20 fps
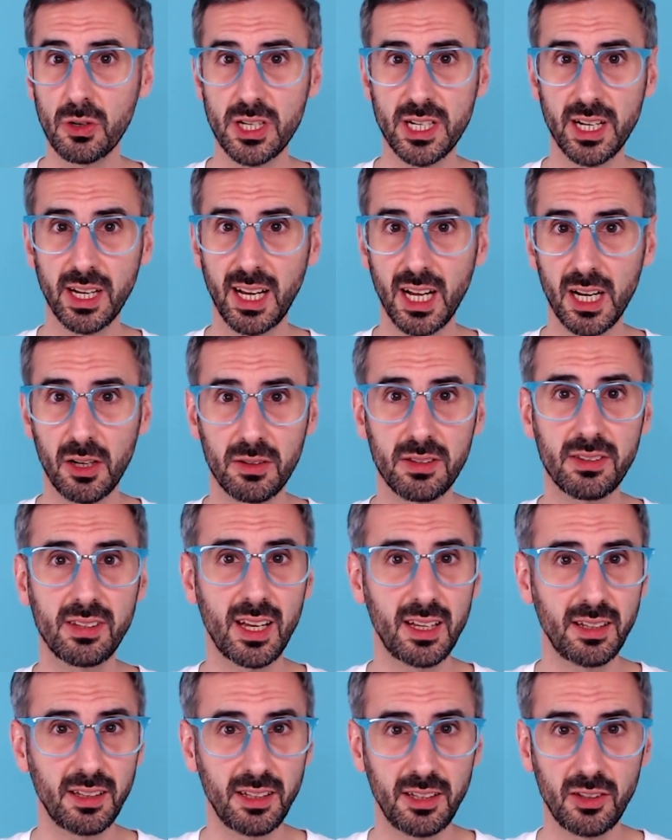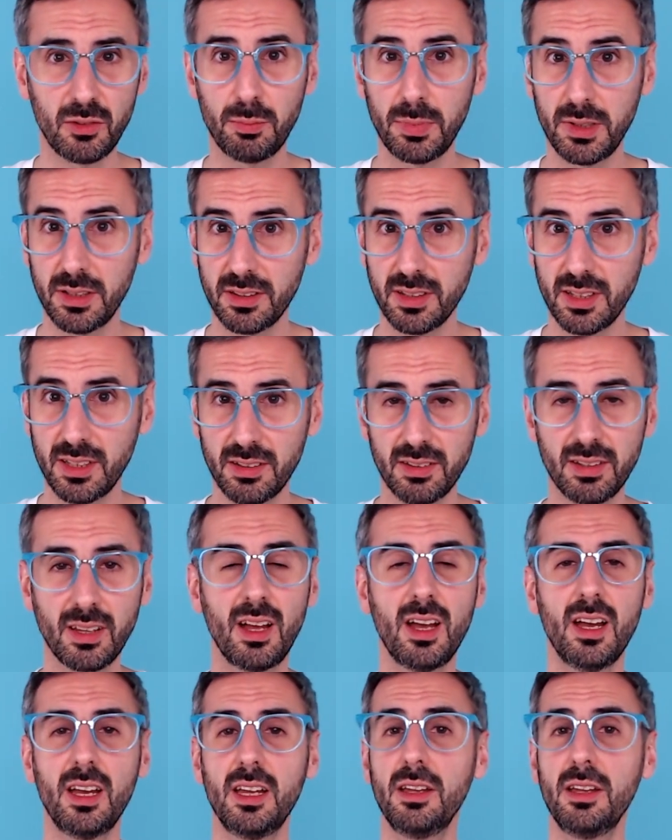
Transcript: check out Sandee's business.